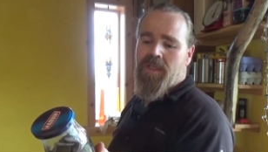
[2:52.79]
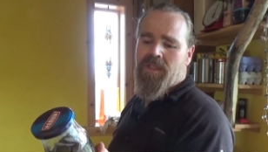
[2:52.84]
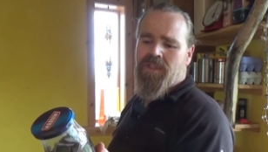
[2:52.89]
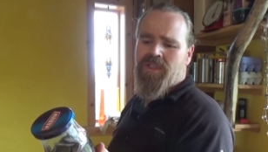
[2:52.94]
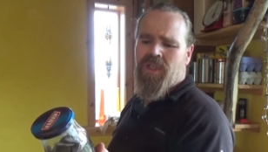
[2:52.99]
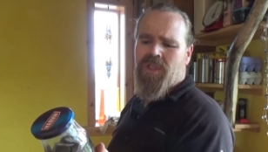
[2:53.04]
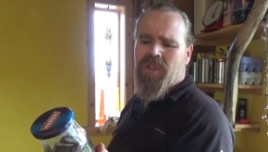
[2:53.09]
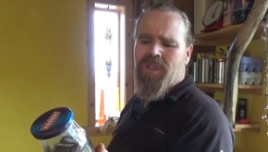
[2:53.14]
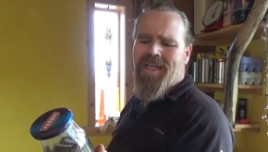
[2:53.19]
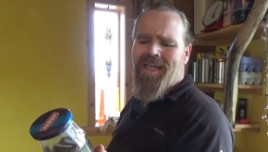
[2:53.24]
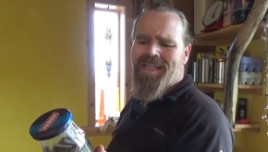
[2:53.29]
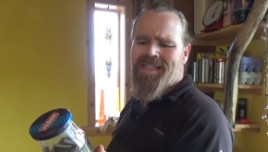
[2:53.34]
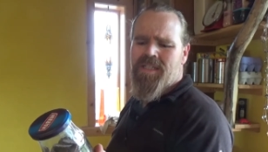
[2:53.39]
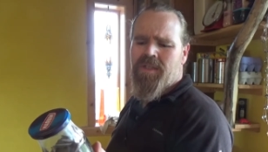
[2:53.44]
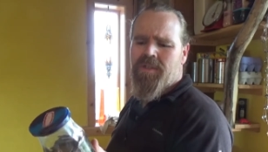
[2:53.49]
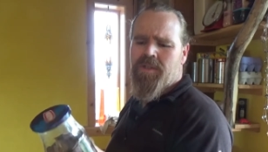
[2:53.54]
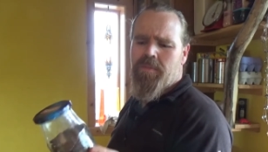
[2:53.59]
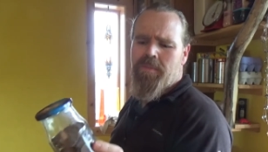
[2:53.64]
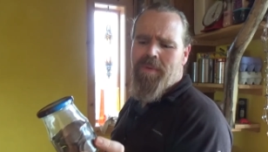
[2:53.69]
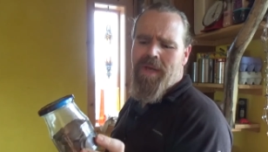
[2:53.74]
Chocolate hasn't
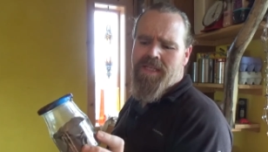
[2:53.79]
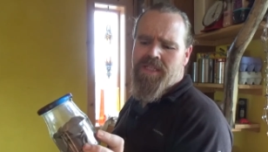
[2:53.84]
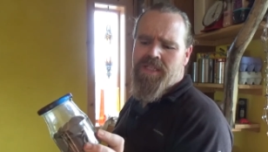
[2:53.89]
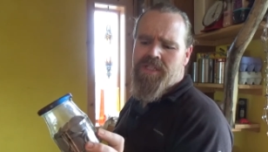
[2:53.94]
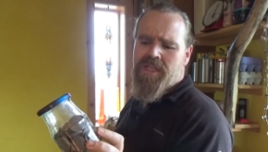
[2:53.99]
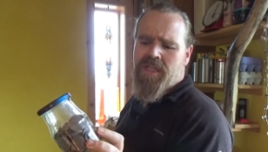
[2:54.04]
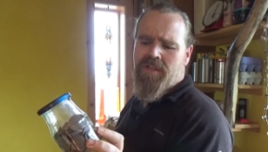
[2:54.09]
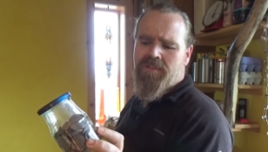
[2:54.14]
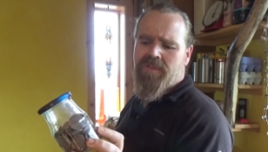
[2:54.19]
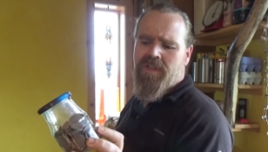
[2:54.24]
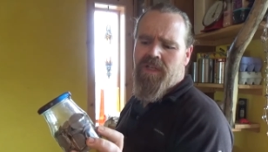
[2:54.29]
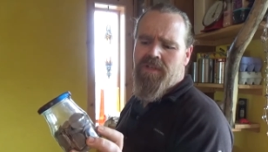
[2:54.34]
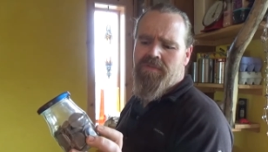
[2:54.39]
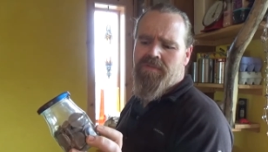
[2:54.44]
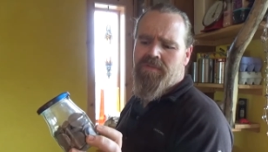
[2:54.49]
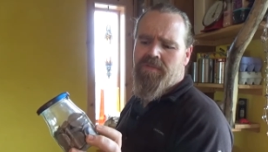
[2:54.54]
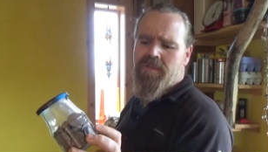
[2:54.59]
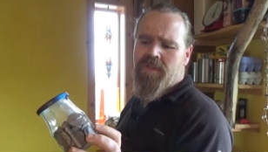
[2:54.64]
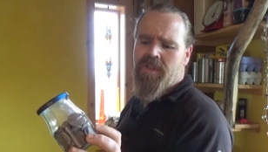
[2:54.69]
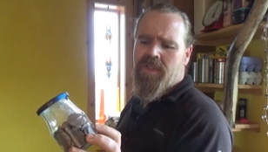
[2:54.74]
got the best shelf
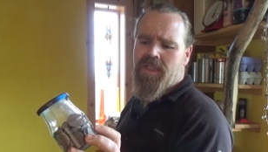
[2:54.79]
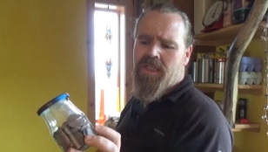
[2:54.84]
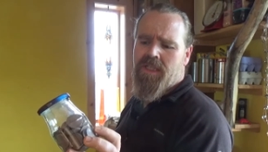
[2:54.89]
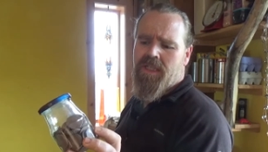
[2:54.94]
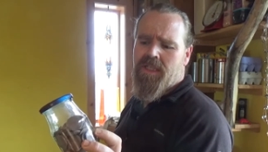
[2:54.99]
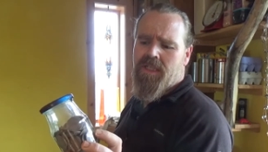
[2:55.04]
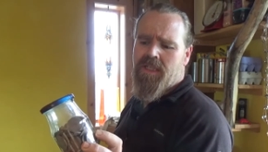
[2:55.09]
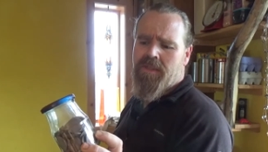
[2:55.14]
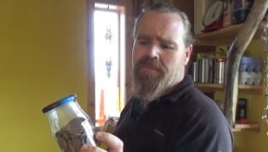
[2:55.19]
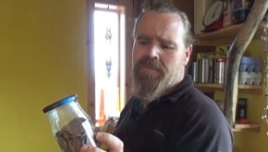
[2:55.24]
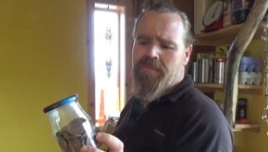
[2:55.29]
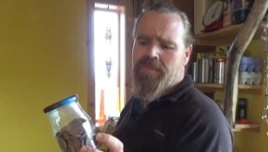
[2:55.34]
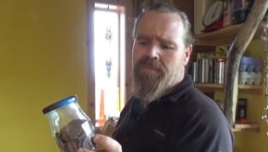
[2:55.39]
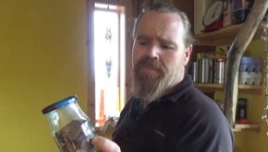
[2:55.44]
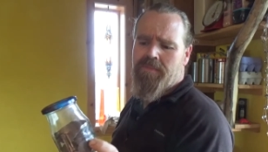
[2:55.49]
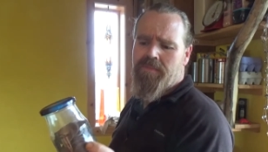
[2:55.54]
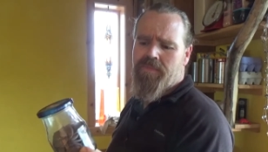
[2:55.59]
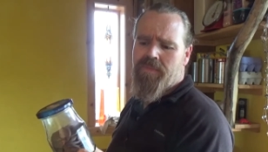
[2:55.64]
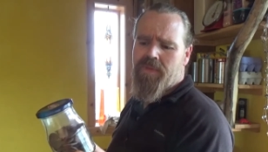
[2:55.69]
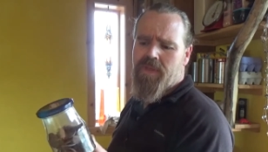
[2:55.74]
life,
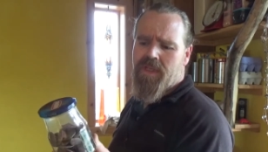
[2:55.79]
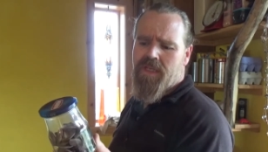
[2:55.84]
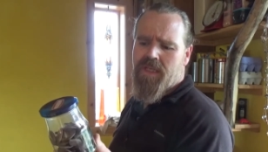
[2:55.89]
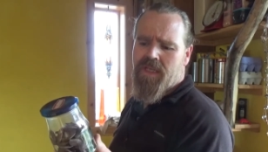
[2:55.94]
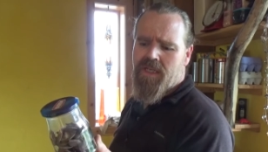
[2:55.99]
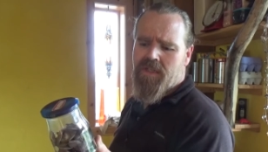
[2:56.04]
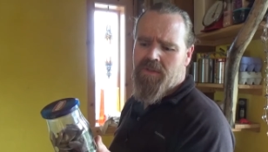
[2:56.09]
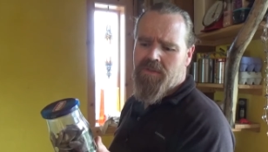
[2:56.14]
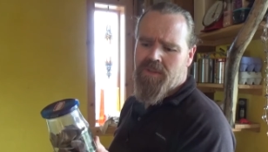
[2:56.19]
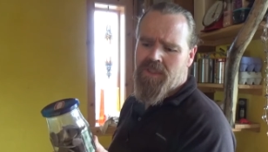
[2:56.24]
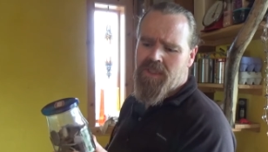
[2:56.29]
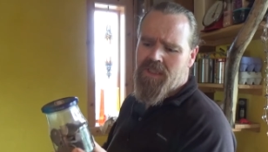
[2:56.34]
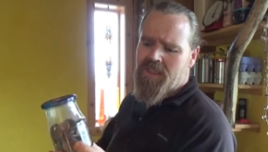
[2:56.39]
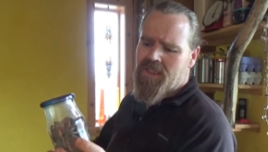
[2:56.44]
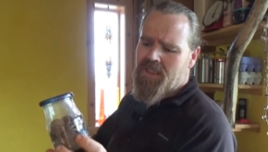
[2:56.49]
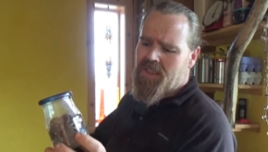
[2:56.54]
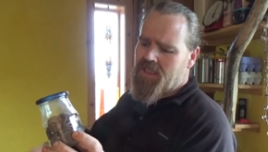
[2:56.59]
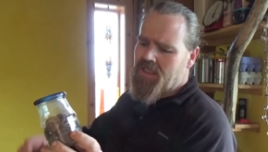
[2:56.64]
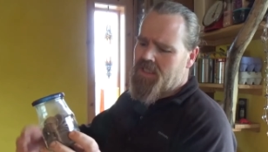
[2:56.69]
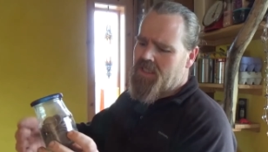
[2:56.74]
you know,
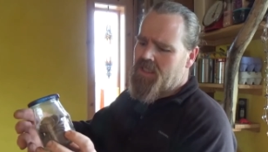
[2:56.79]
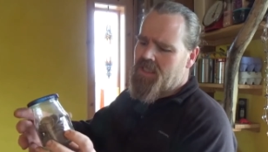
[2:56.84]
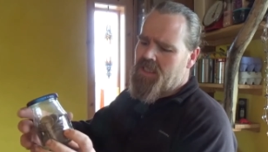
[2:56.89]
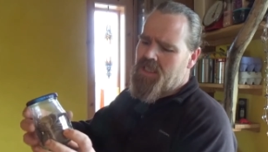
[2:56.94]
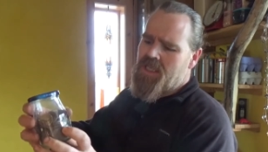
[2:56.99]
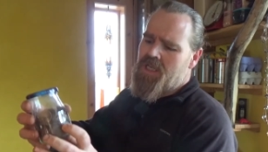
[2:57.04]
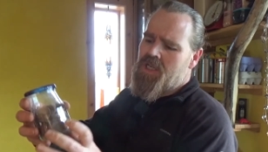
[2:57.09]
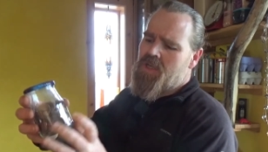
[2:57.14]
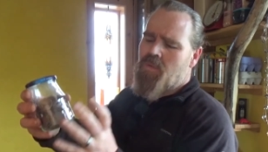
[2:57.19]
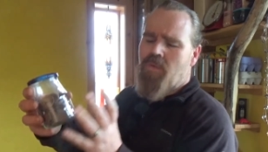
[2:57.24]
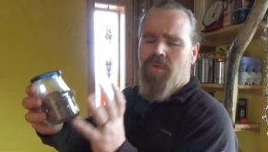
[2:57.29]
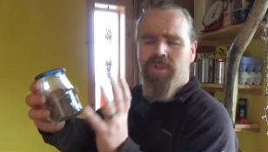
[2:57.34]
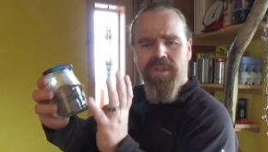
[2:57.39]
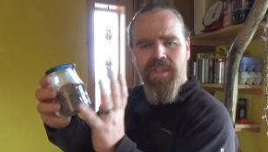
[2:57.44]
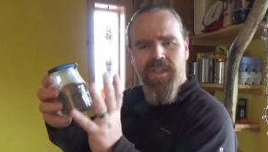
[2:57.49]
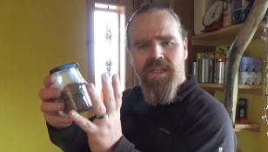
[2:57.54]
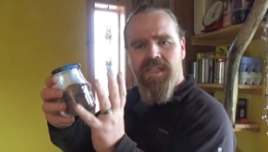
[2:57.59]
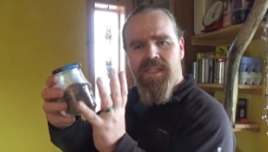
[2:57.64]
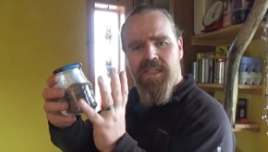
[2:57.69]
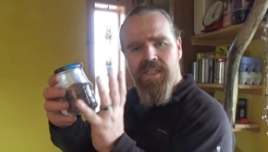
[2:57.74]

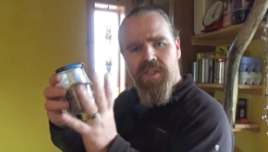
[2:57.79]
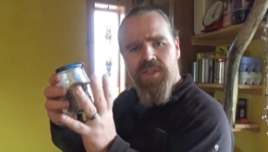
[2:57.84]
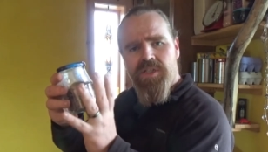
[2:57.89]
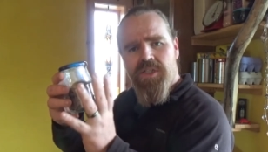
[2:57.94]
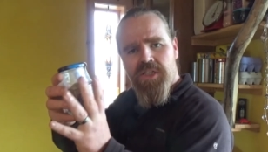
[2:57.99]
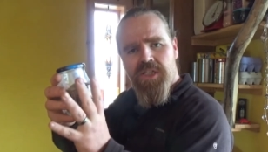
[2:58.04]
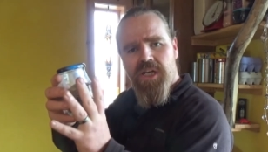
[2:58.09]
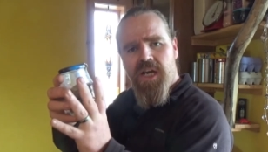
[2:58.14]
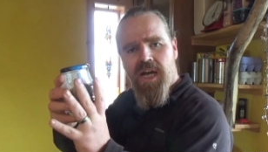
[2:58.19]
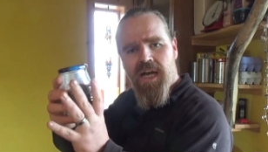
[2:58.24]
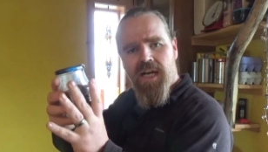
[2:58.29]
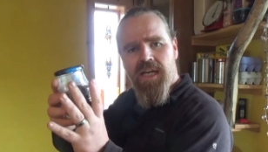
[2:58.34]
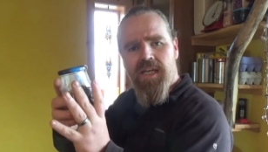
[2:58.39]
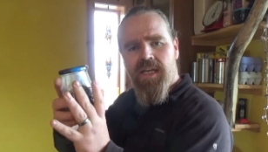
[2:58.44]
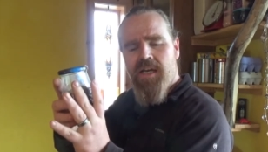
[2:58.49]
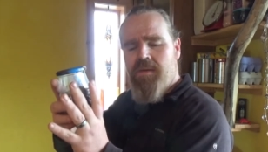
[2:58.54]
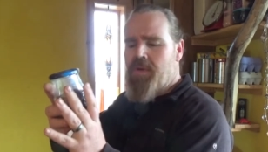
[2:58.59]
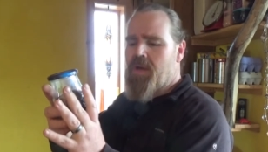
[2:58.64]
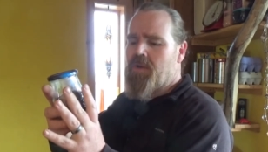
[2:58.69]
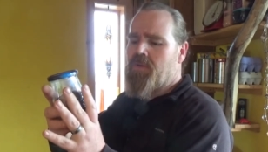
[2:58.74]
because it's got such a high
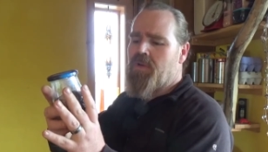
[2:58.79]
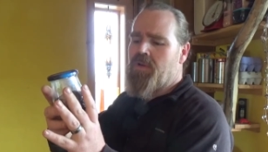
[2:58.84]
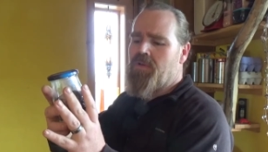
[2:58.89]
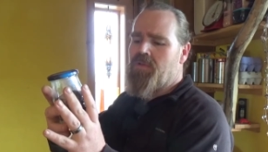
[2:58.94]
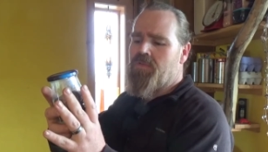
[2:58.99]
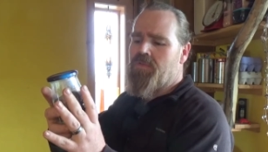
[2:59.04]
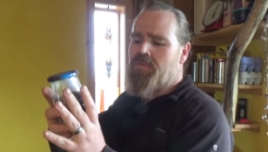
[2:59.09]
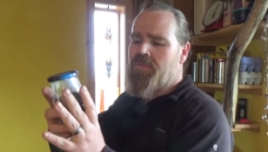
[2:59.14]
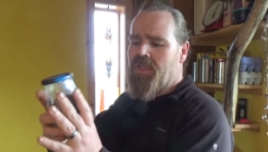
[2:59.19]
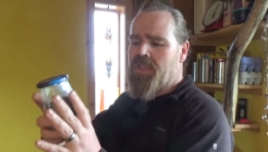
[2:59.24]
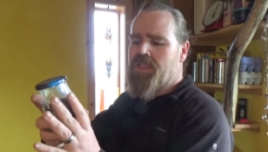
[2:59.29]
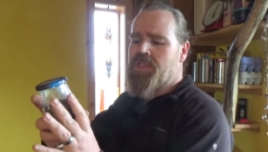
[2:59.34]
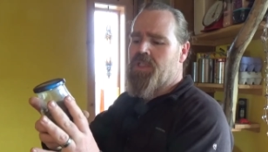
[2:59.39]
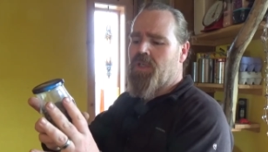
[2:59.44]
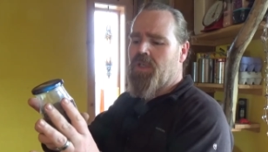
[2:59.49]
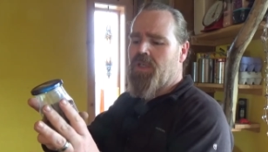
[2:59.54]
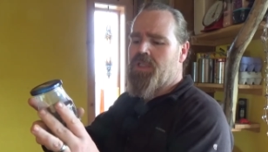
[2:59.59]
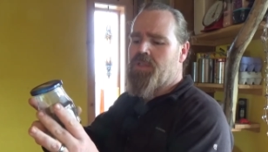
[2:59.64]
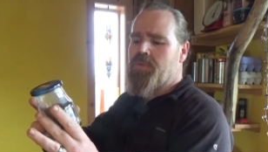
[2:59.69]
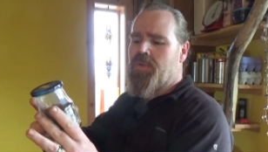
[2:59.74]
amount of milk
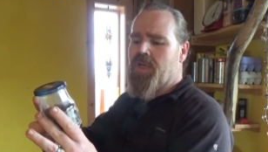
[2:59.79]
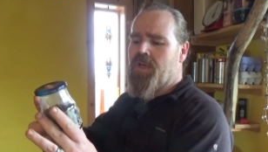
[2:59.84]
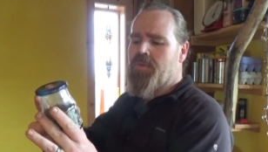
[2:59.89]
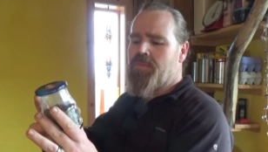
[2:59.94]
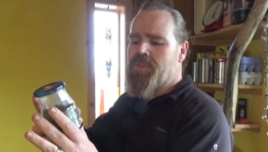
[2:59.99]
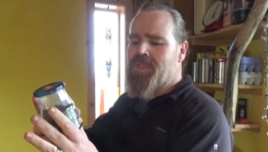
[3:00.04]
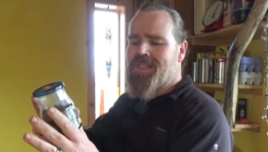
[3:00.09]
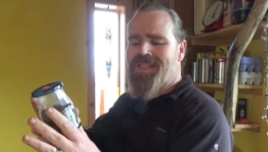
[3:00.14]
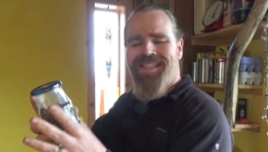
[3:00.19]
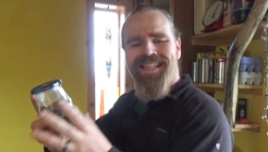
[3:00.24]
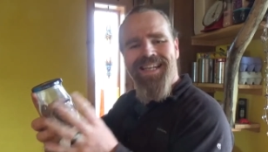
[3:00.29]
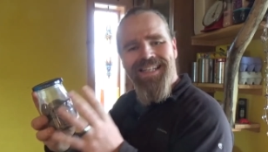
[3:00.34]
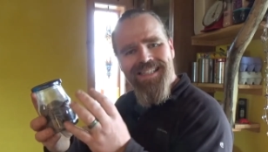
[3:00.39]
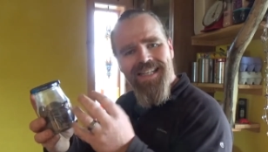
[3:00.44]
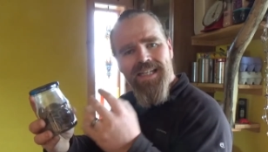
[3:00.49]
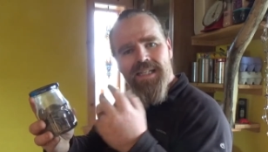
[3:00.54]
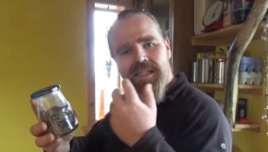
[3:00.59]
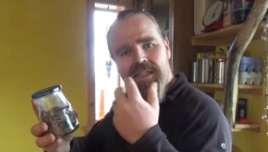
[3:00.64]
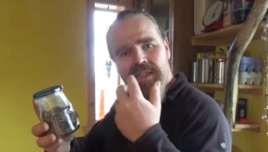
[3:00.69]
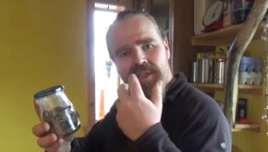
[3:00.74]
solids. What happens is that
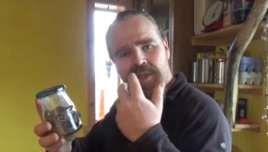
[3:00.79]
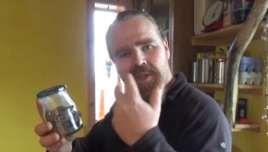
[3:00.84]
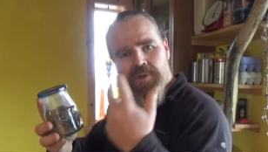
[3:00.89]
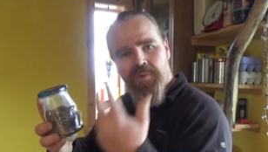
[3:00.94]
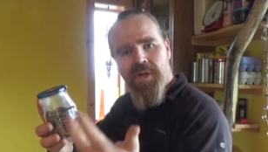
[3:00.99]
tends to turn